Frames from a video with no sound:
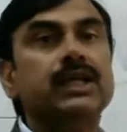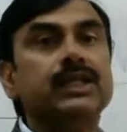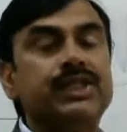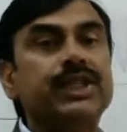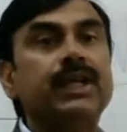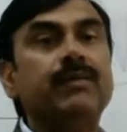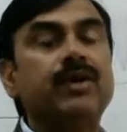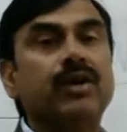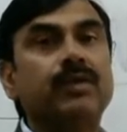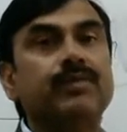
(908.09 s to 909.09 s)
GM
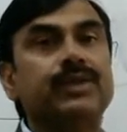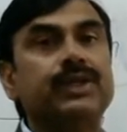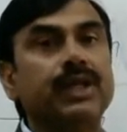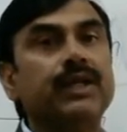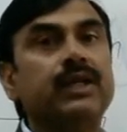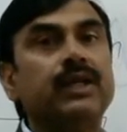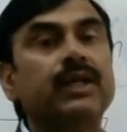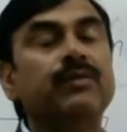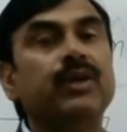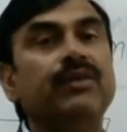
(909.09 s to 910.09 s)
crop,
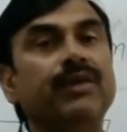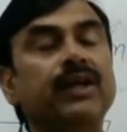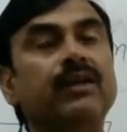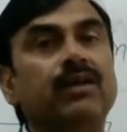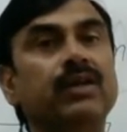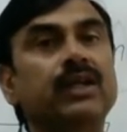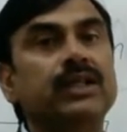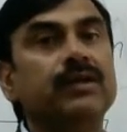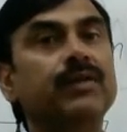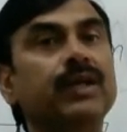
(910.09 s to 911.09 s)
genetically modified
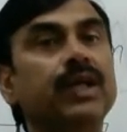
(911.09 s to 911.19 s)
organism,